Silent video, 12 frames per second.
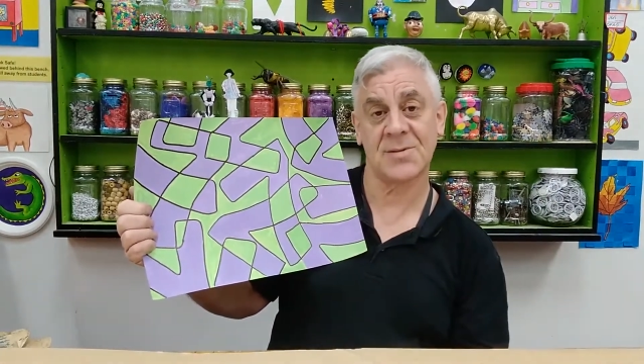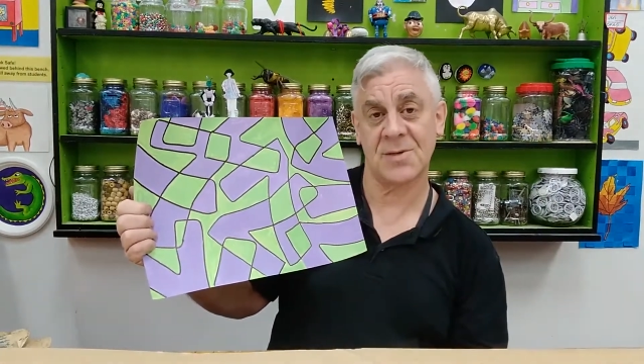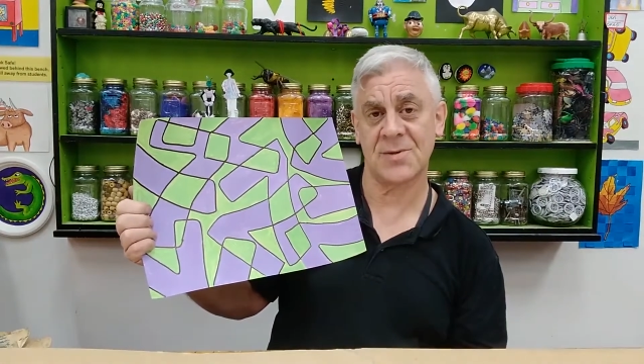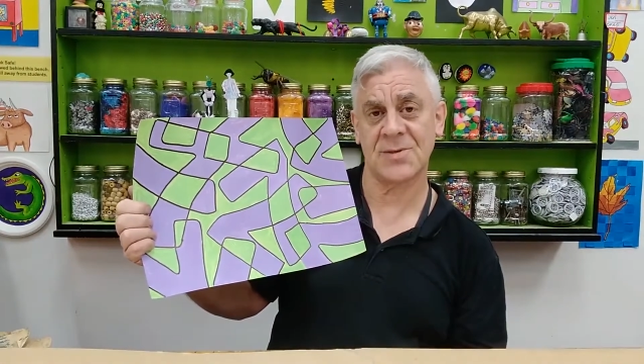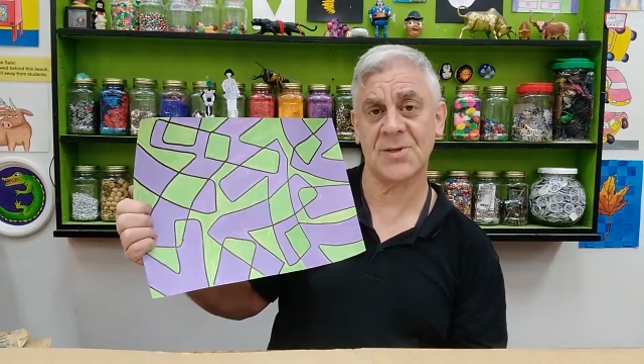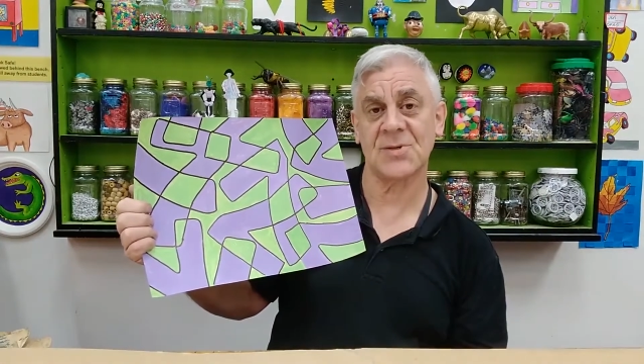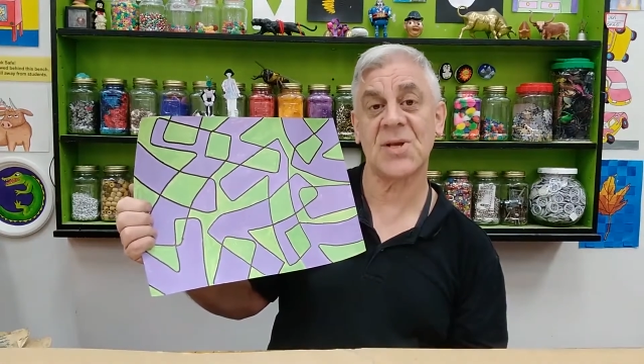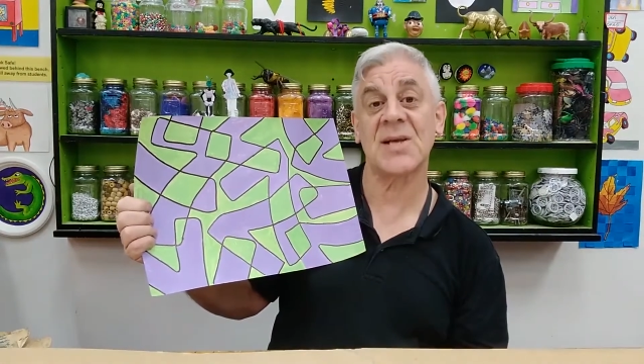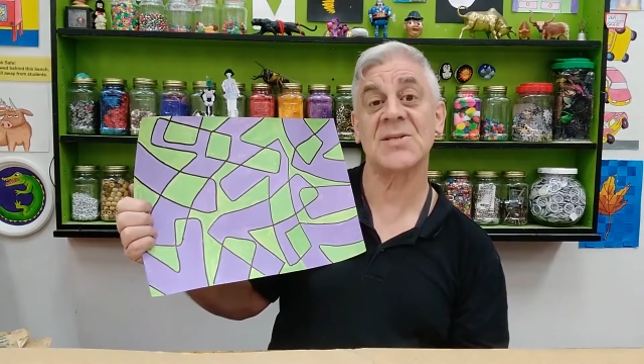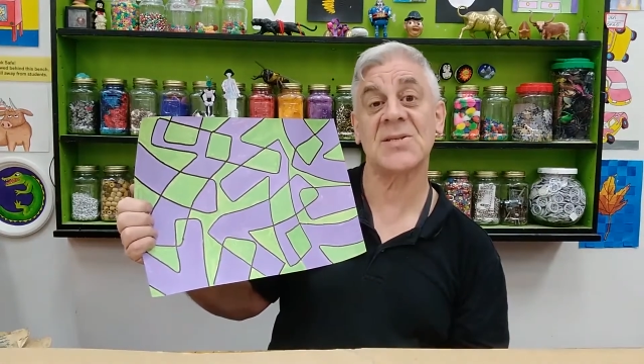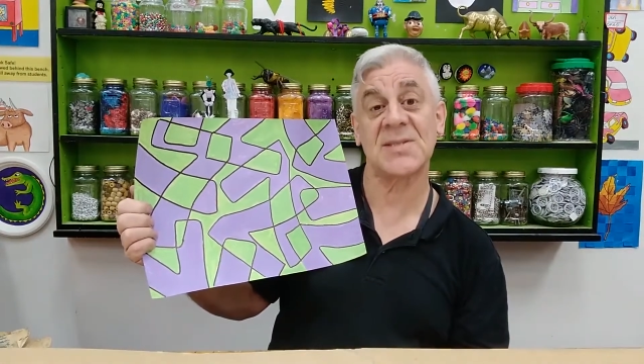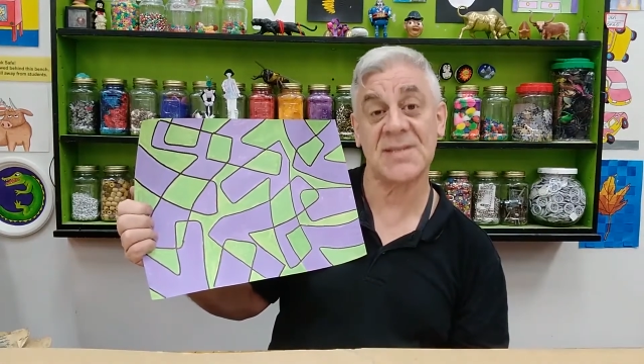So this is
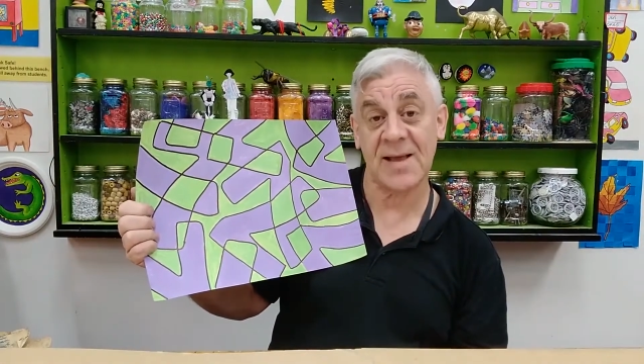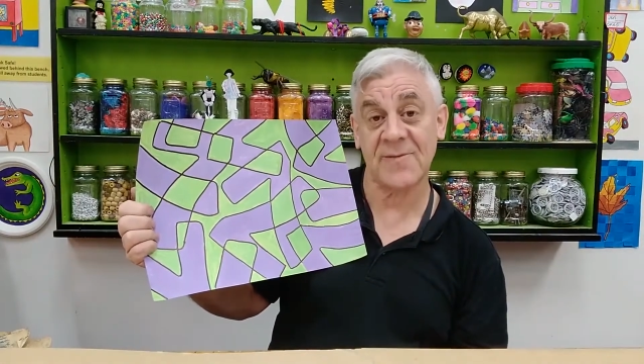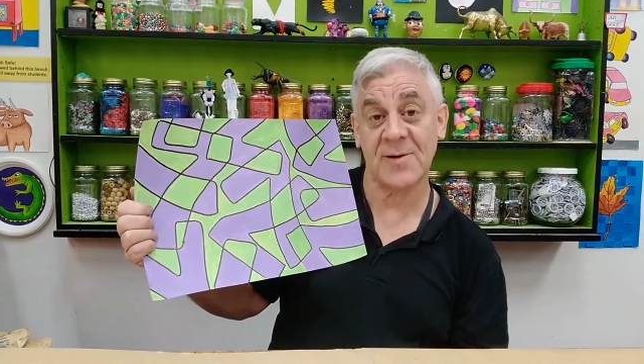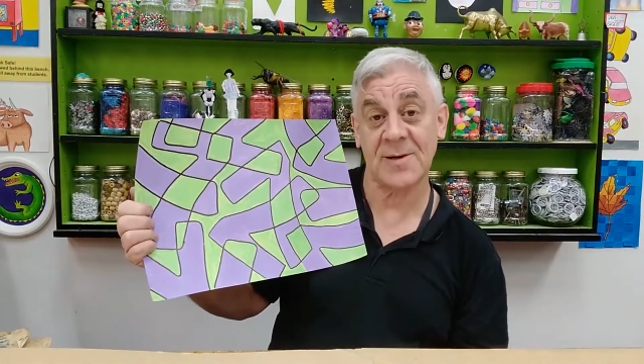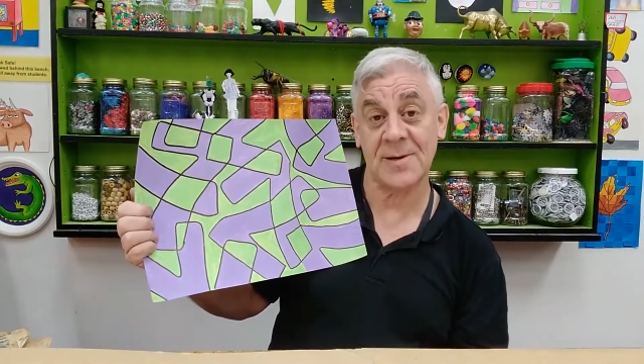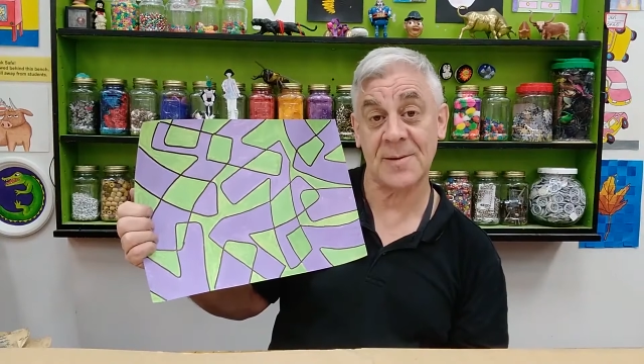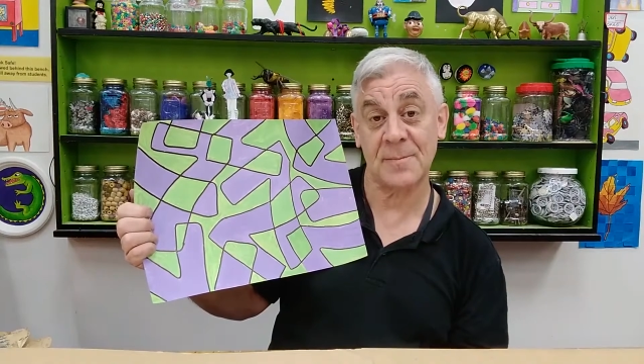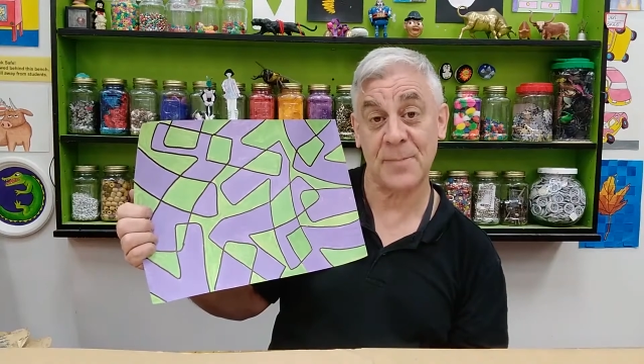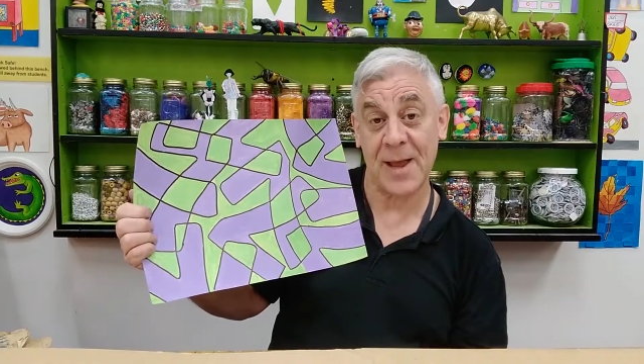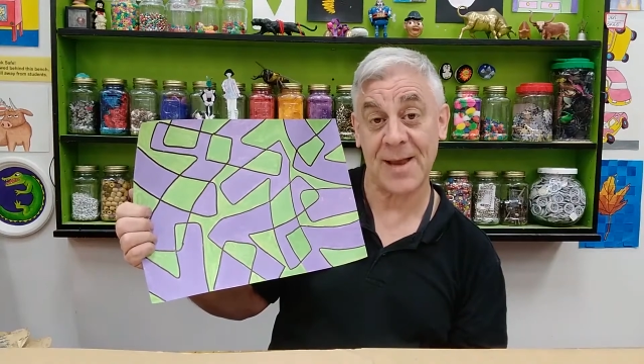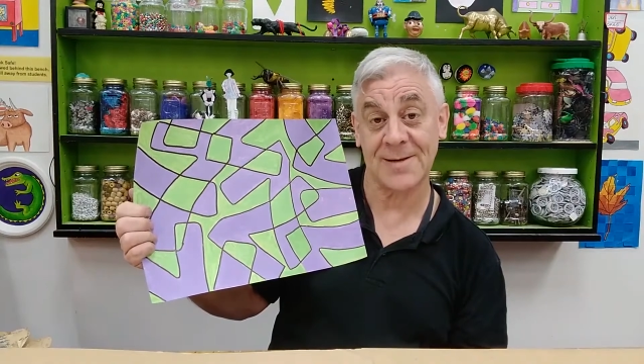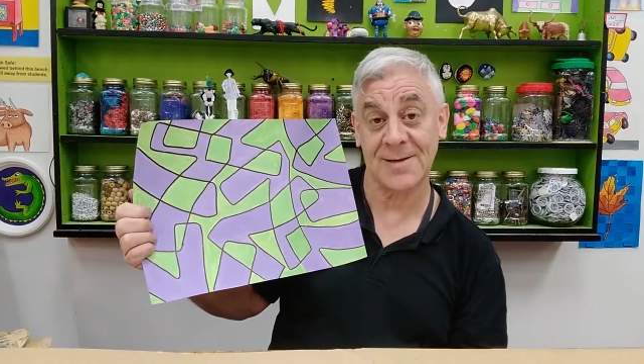a 7
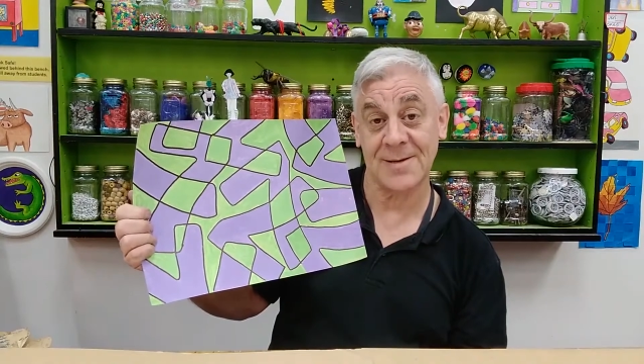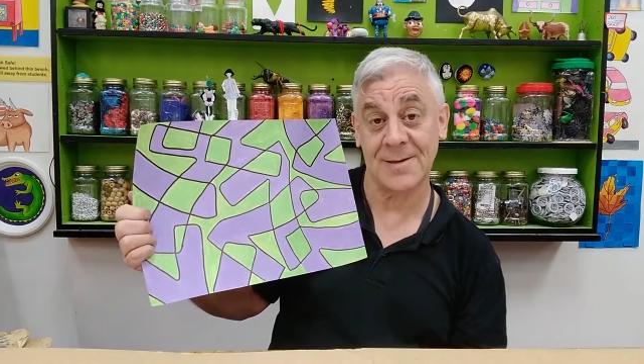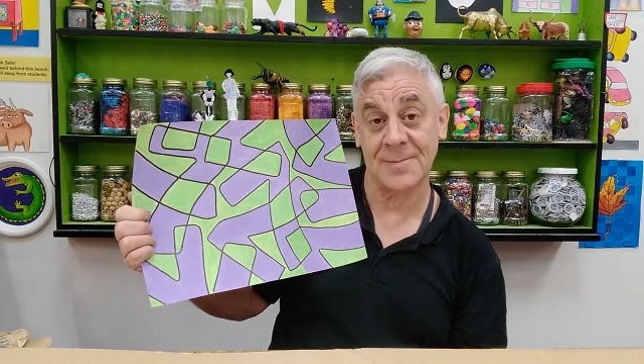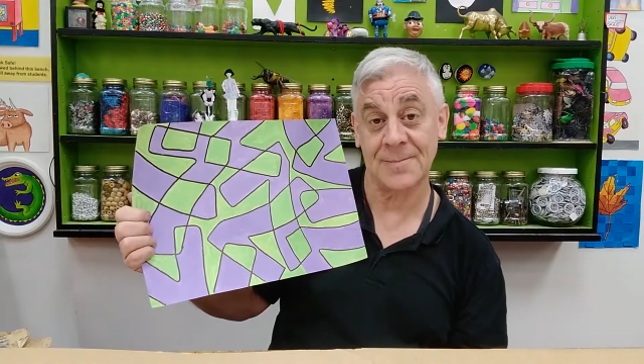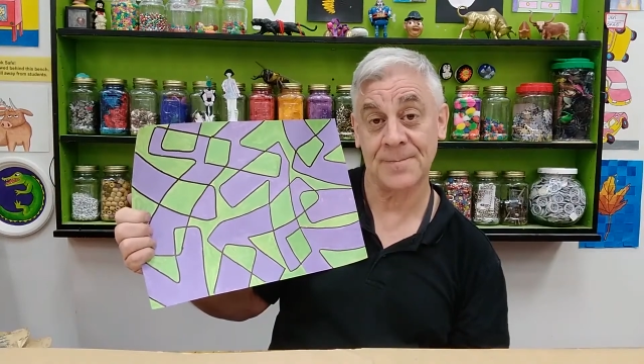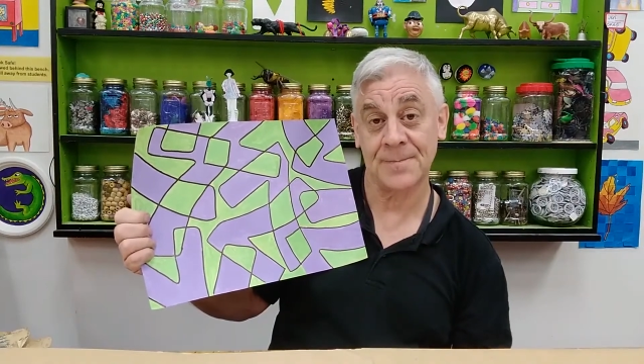pattern.